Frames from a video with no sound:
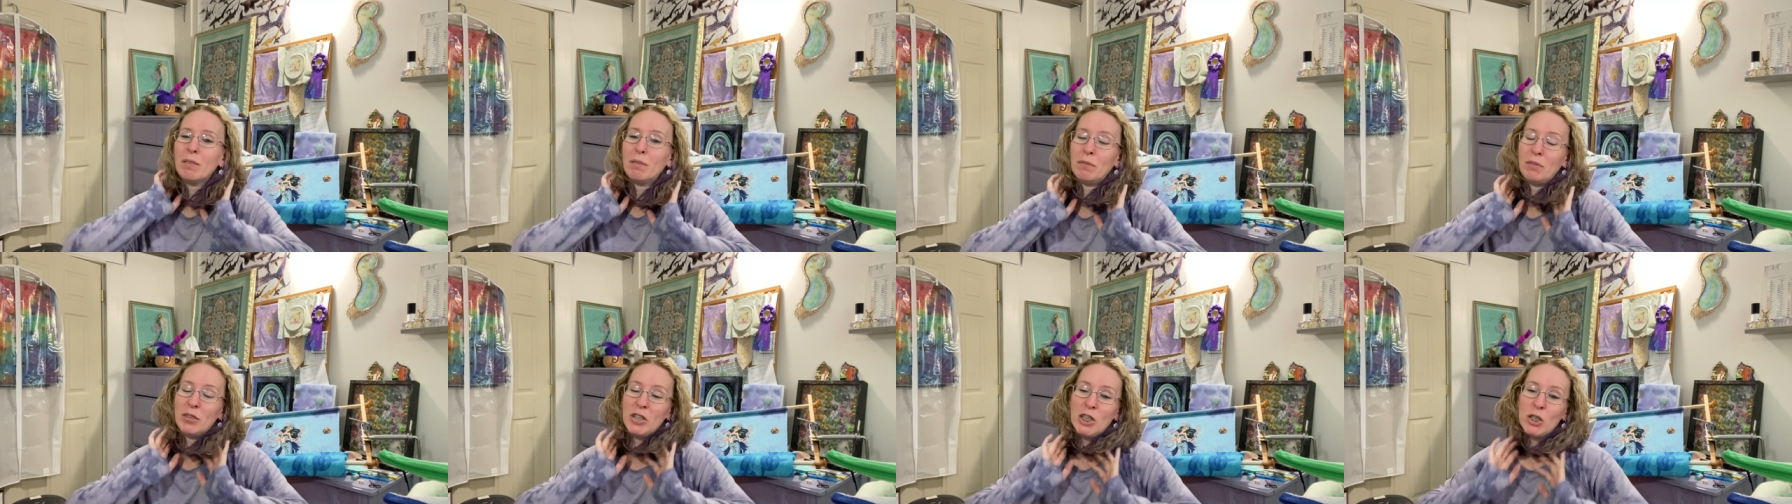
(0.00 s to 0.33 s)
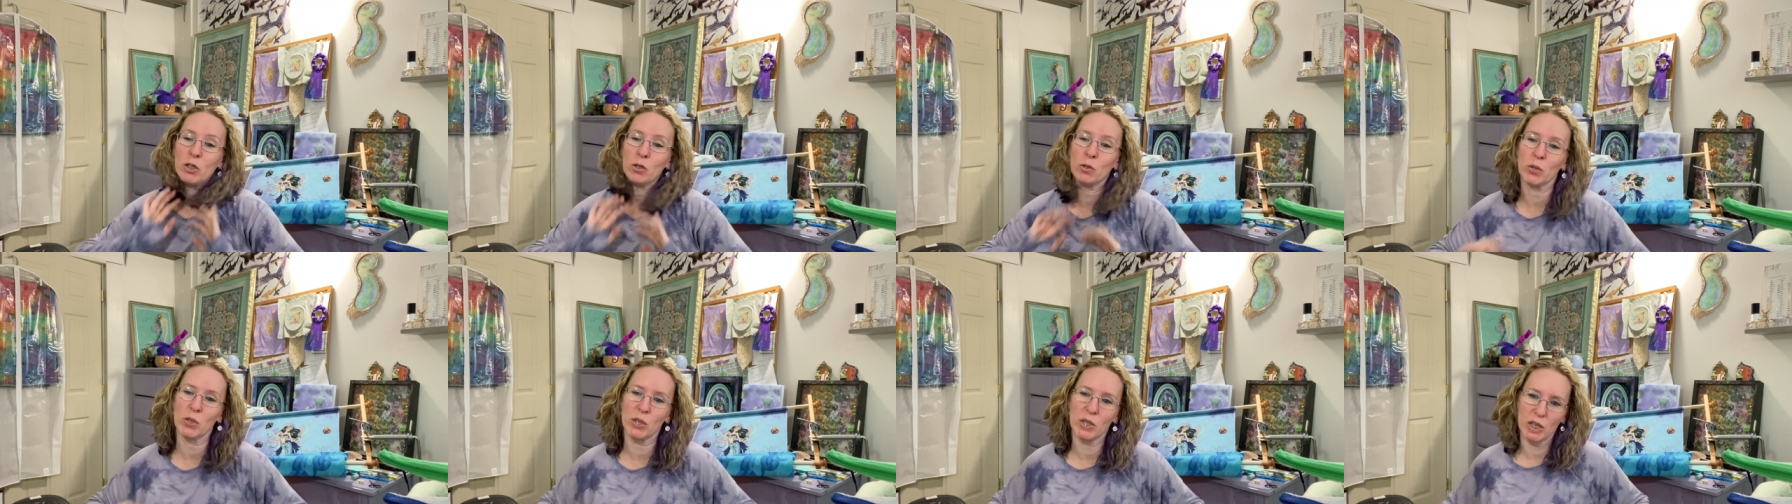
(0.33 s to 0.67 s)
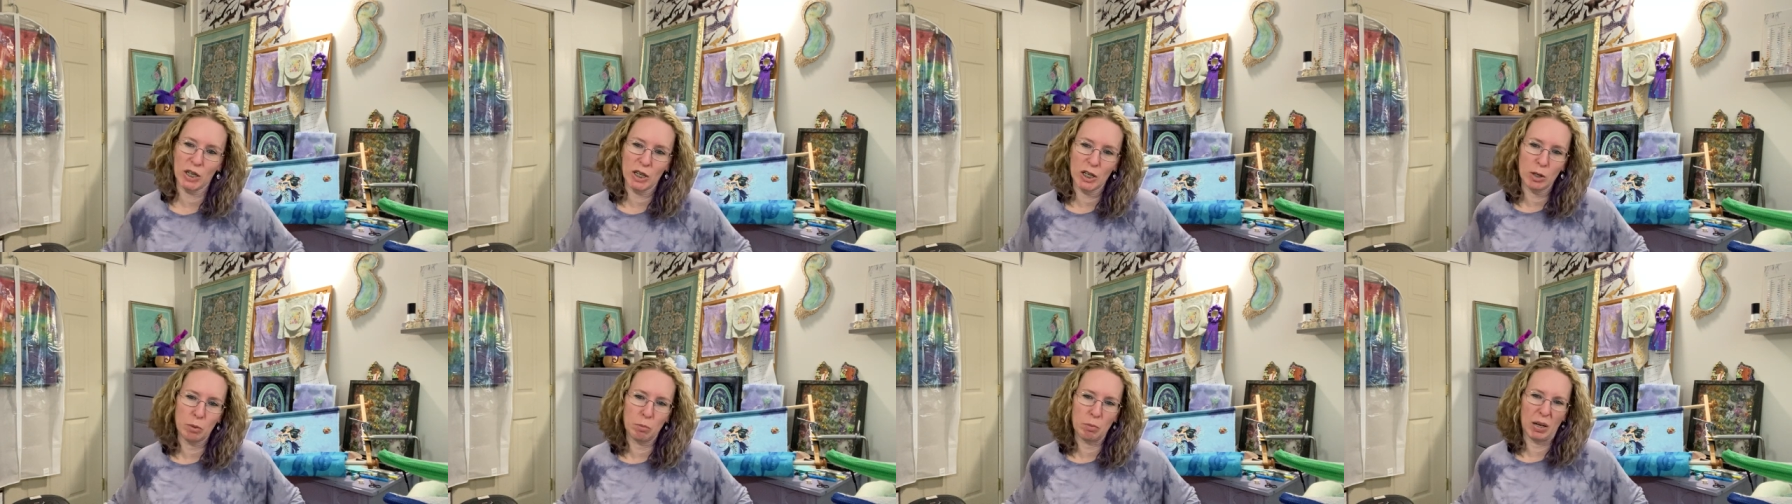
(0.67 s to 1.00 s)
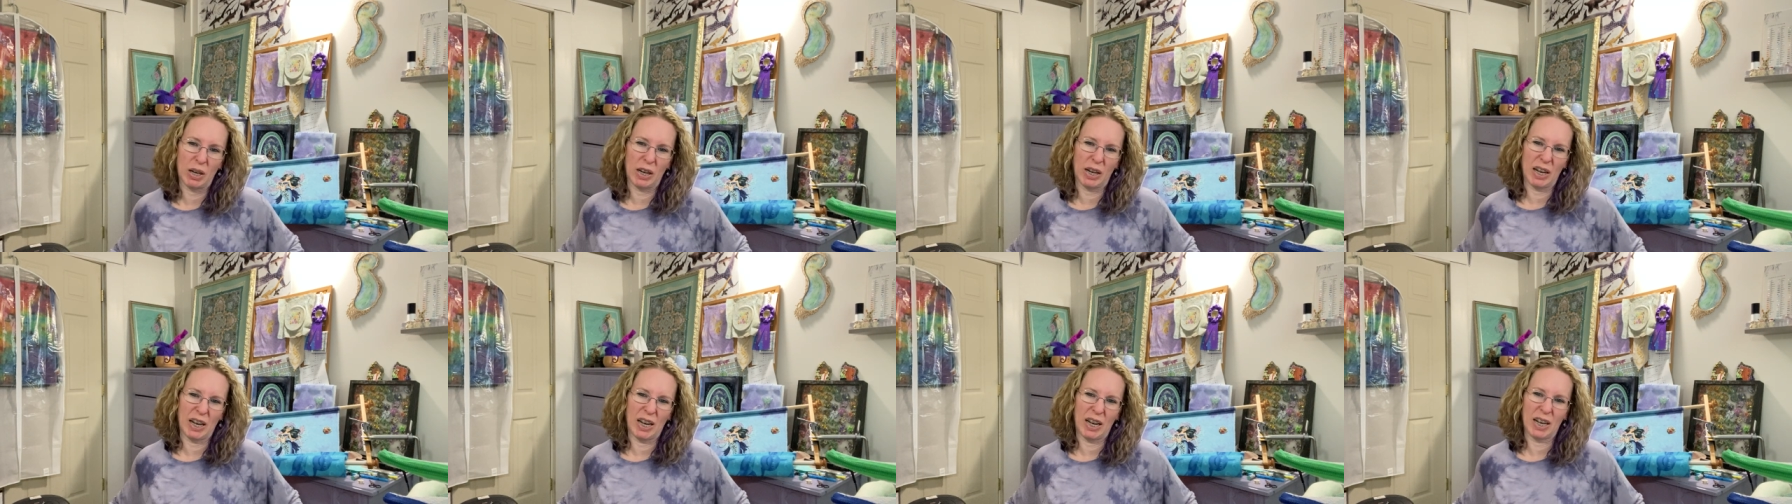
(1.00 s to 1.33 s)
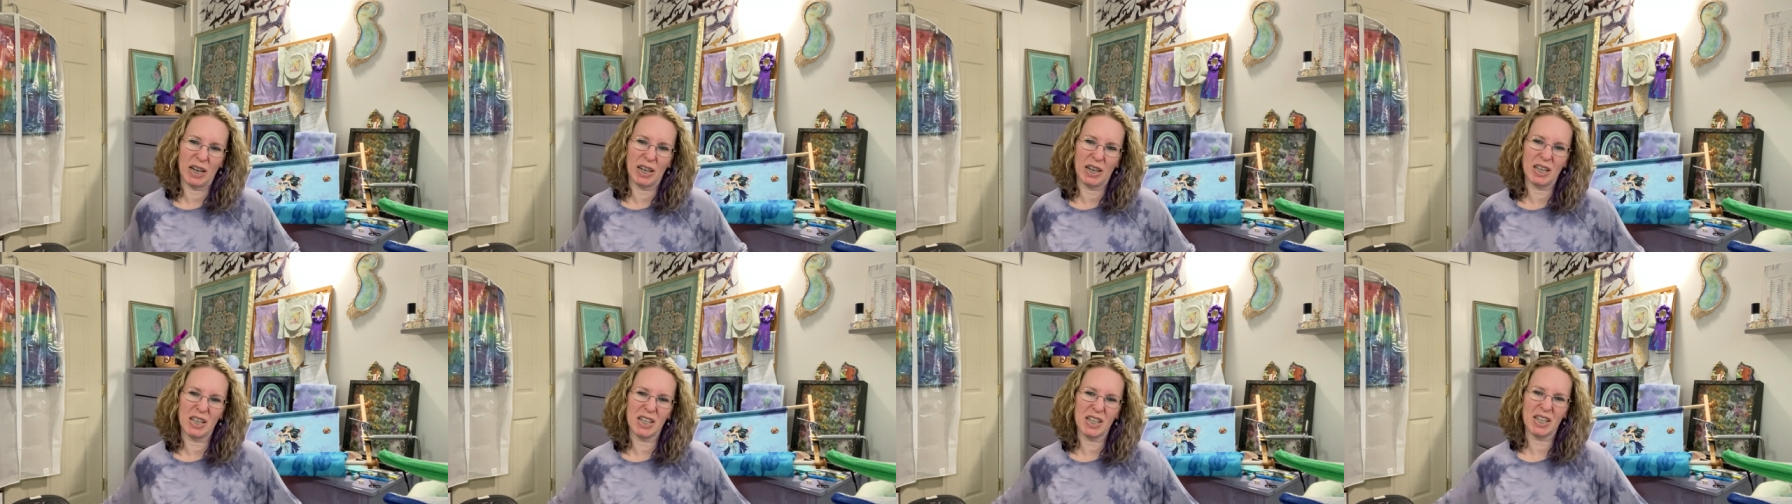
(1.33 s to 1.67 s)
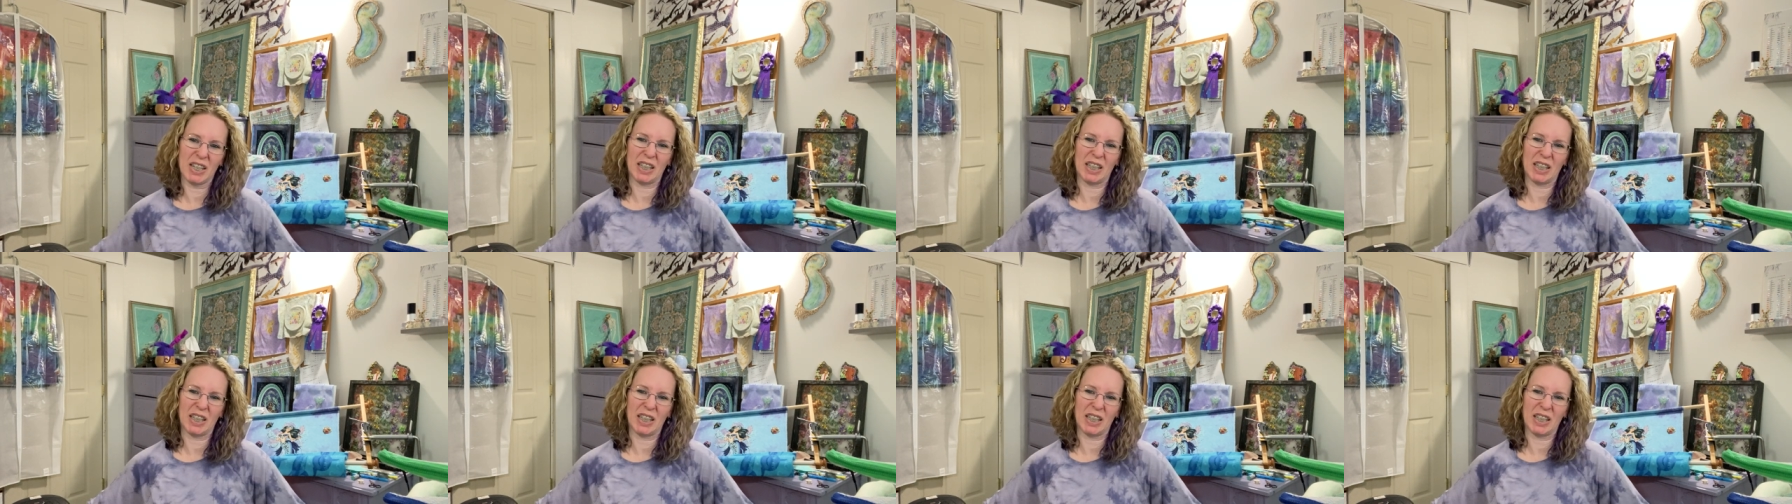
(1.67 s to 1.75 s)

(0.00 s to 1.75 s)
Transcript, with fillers: feels in my hands.